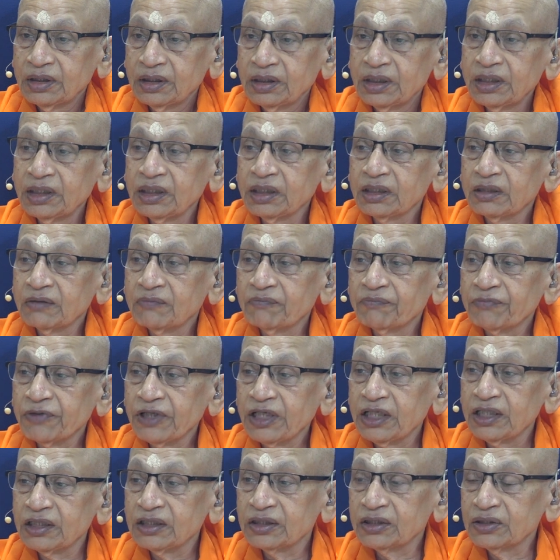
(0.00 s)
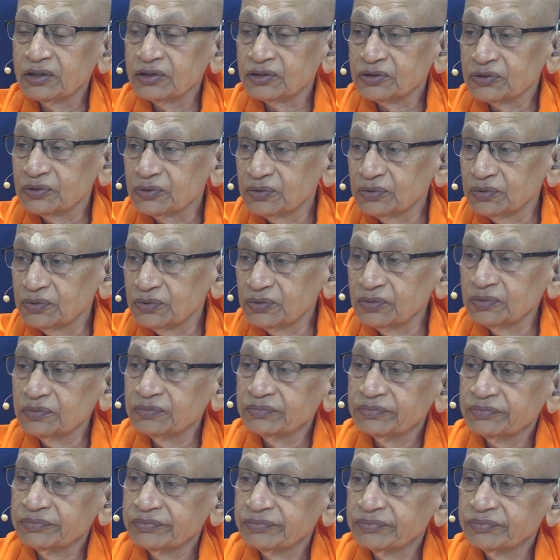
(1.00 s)
in comparison to
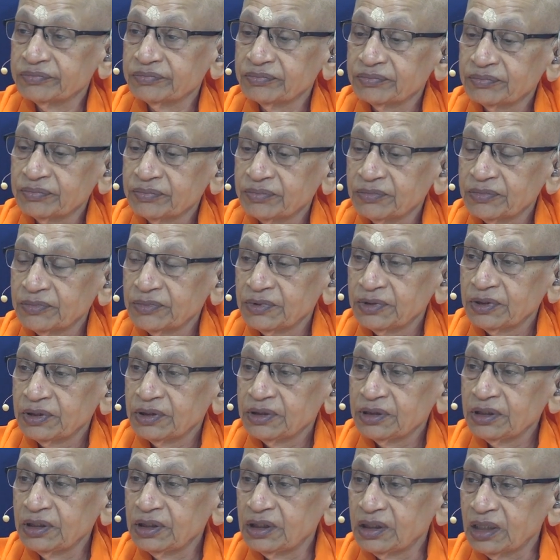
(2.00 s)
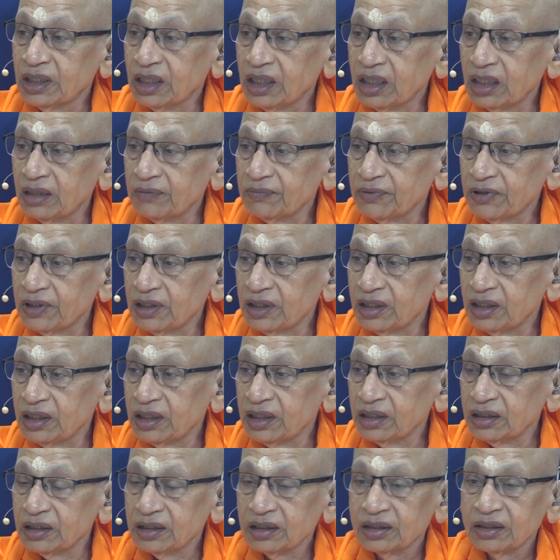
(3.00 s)
the
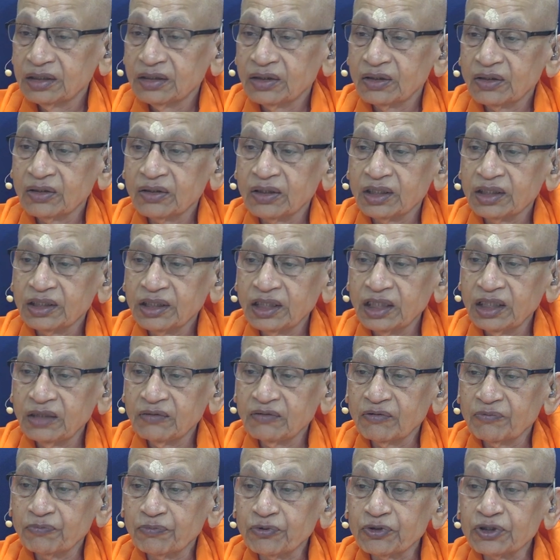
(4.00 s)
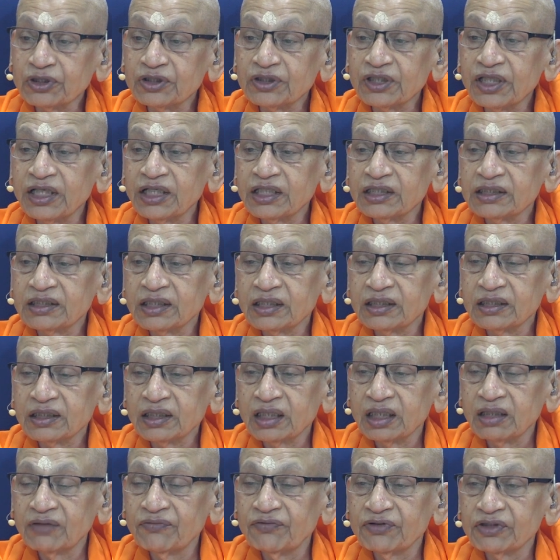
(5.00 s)
labha or attainment of putra,
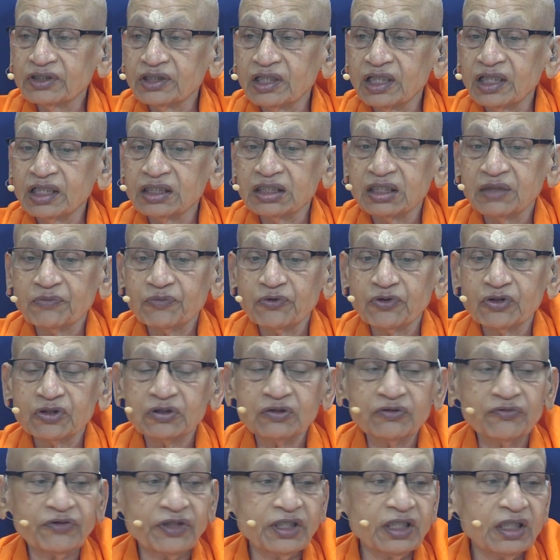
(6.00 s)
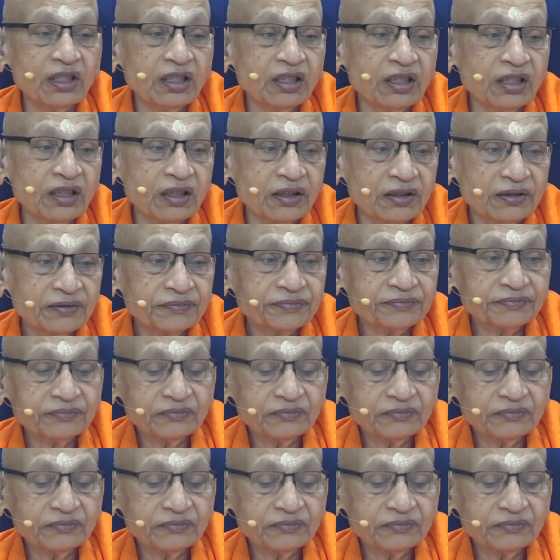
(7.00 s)
etc., which are supposed to be very dear.